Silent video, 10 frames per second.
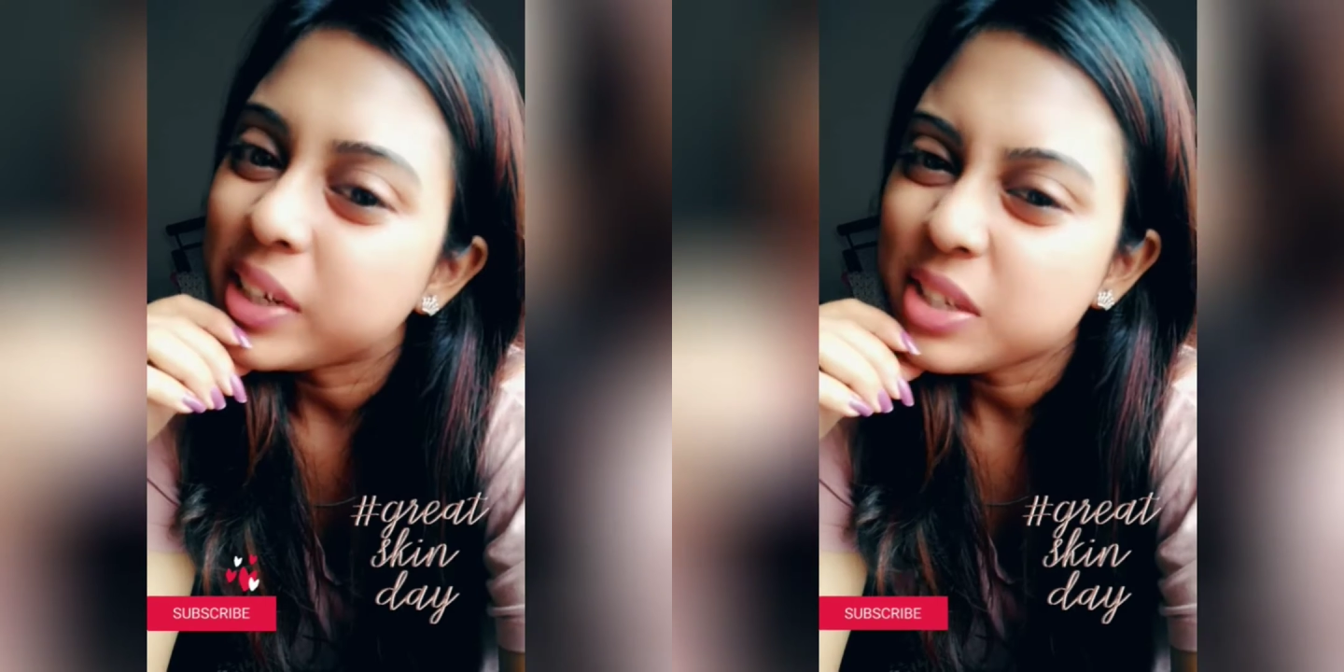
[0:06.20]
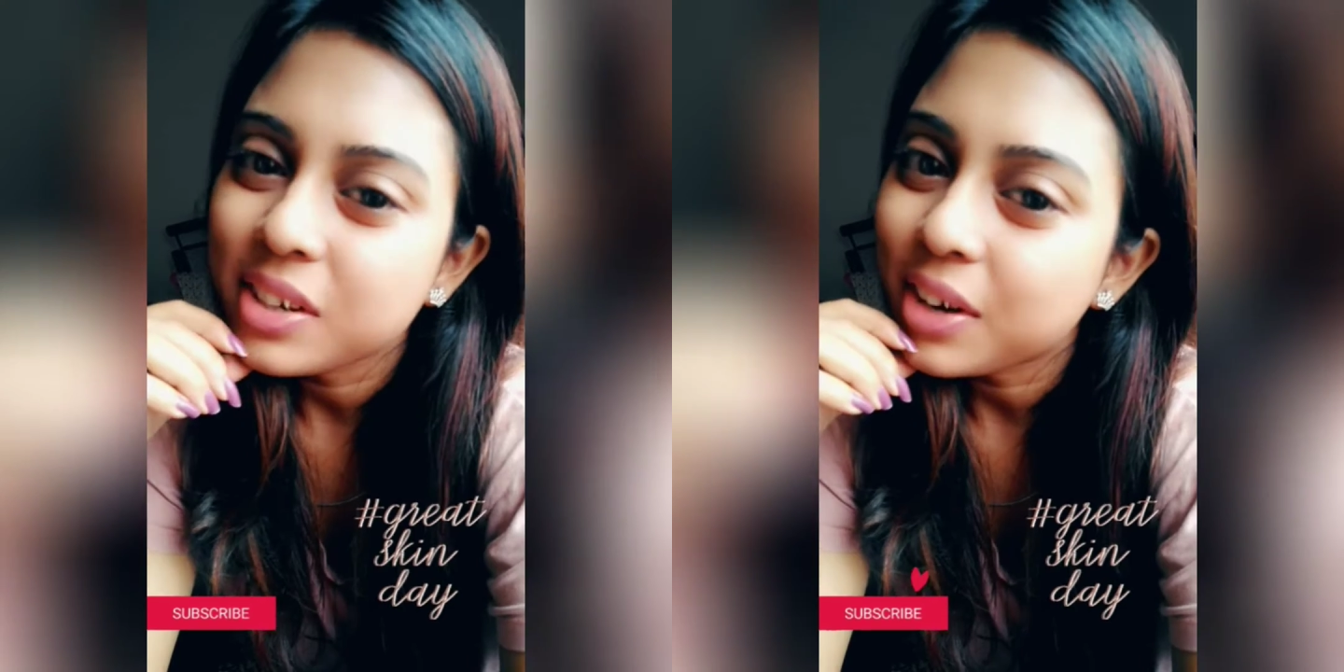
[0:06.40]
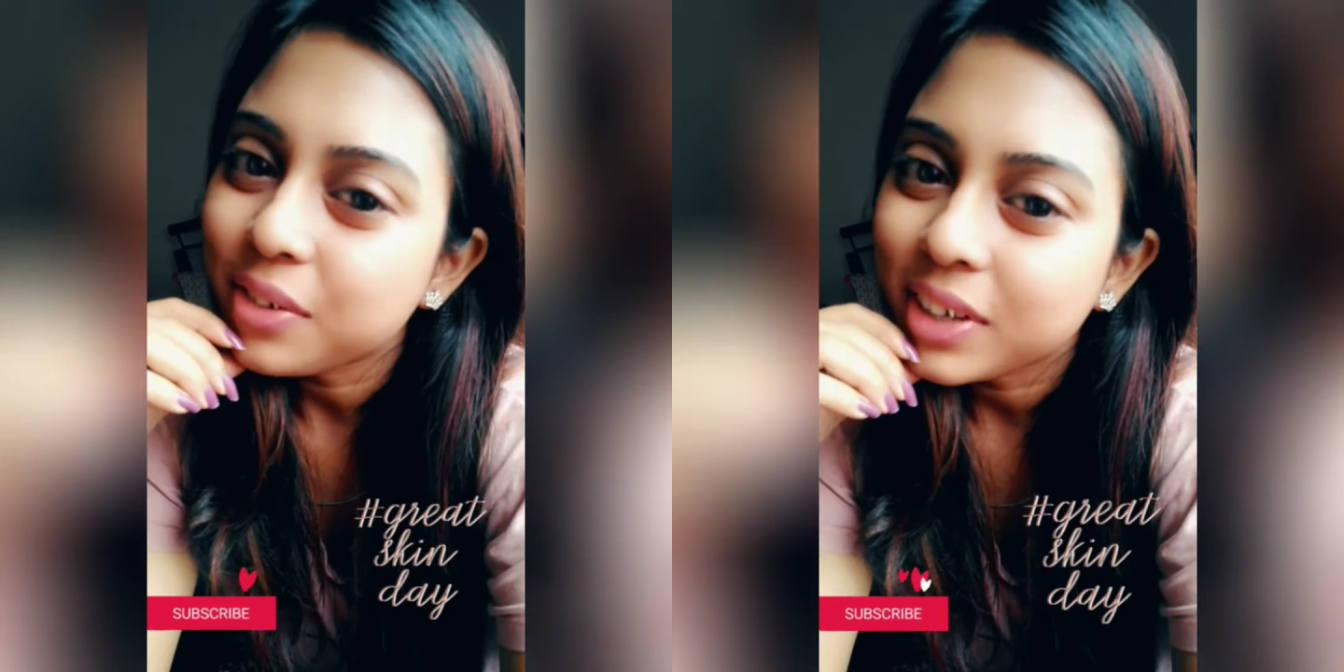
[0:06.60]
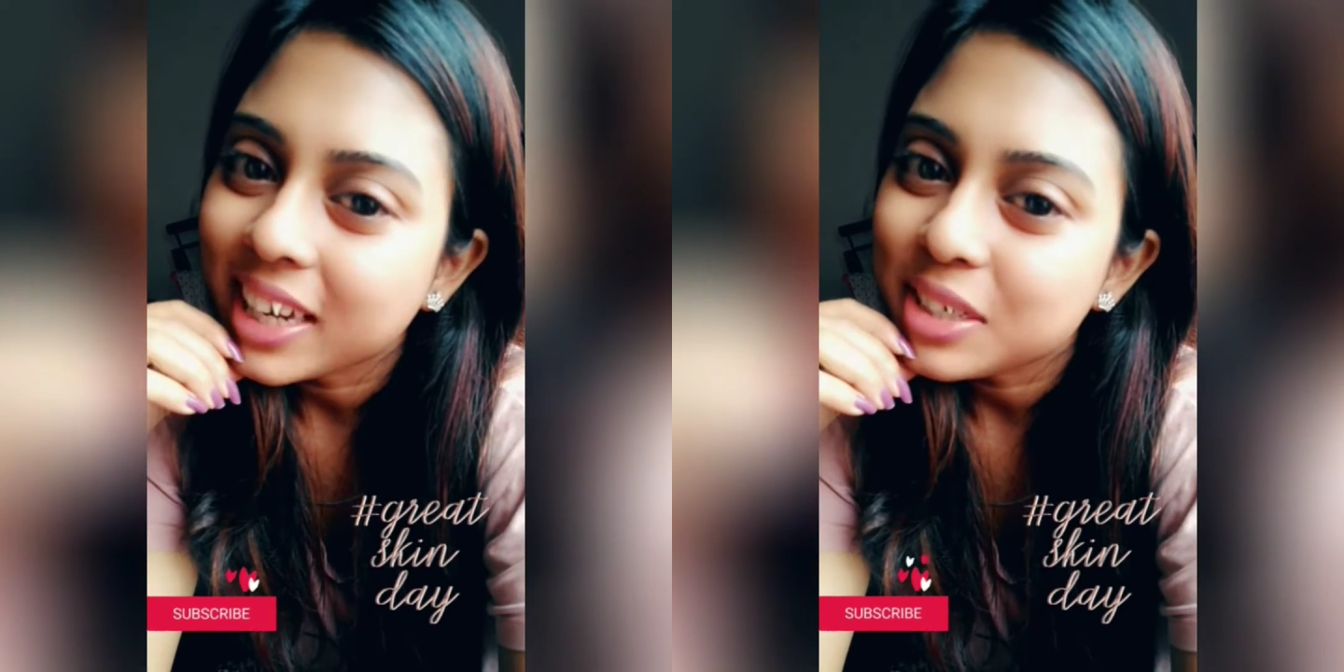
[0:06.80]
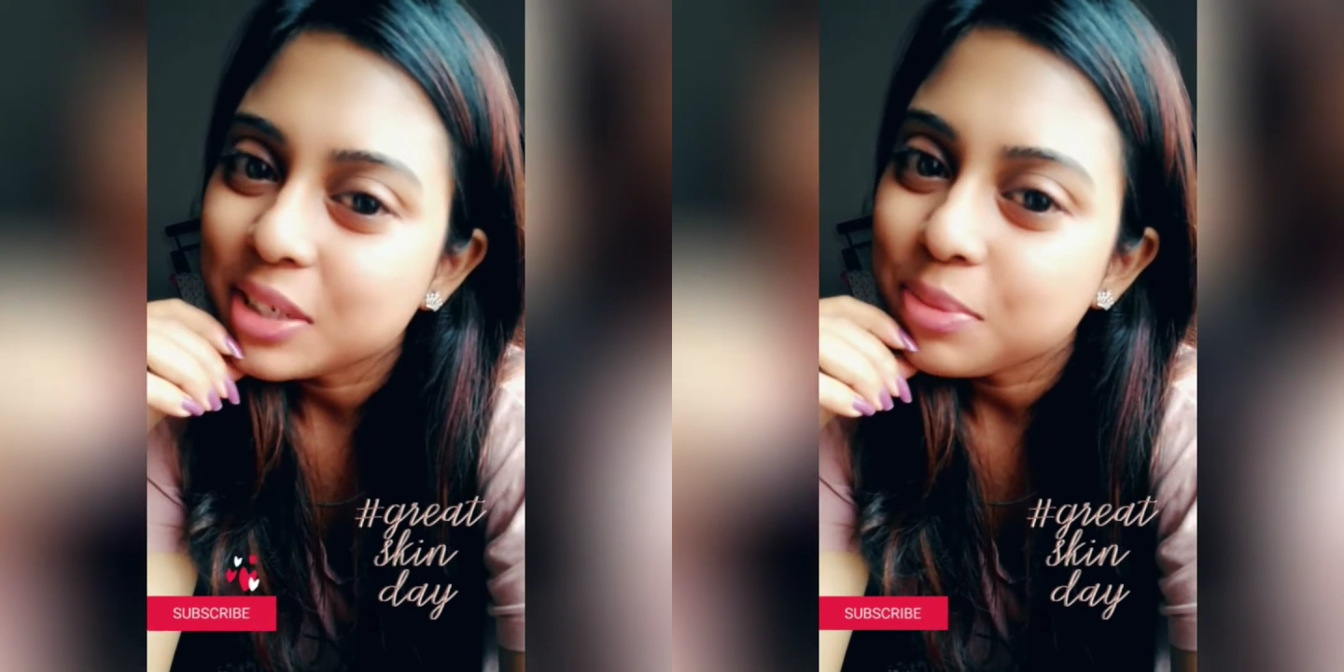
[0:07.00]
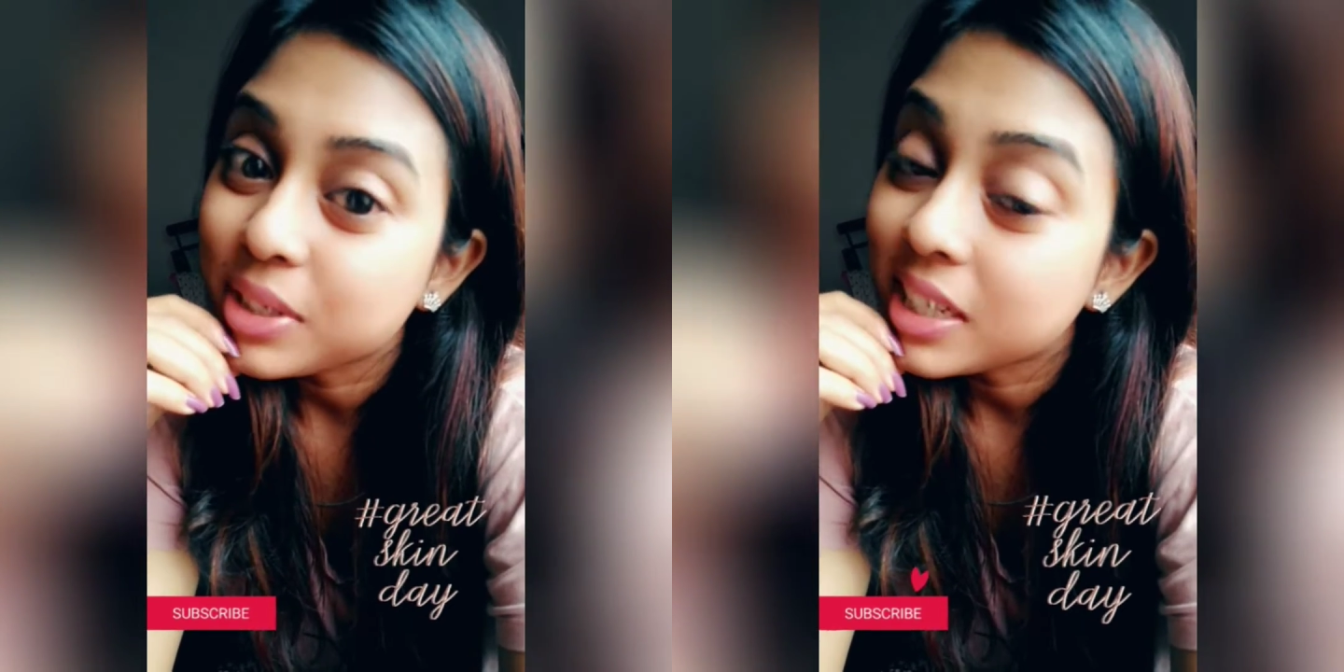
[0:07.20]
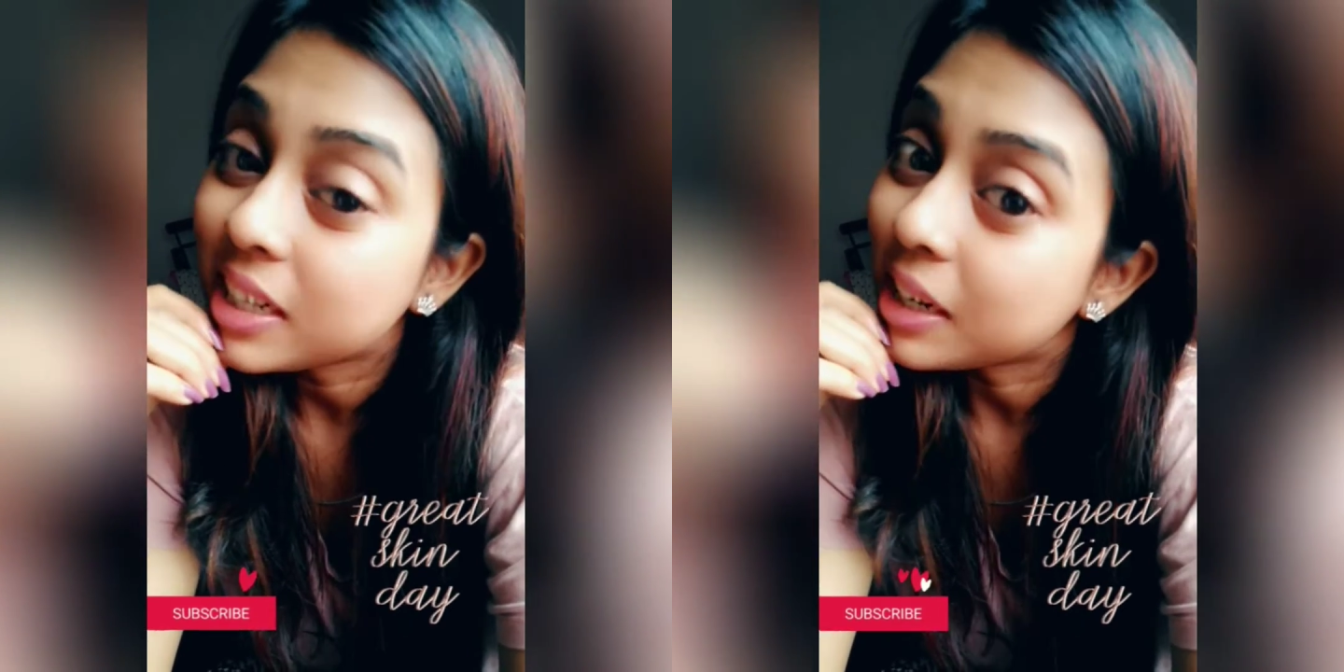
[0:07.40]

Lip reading: please do not forget to put a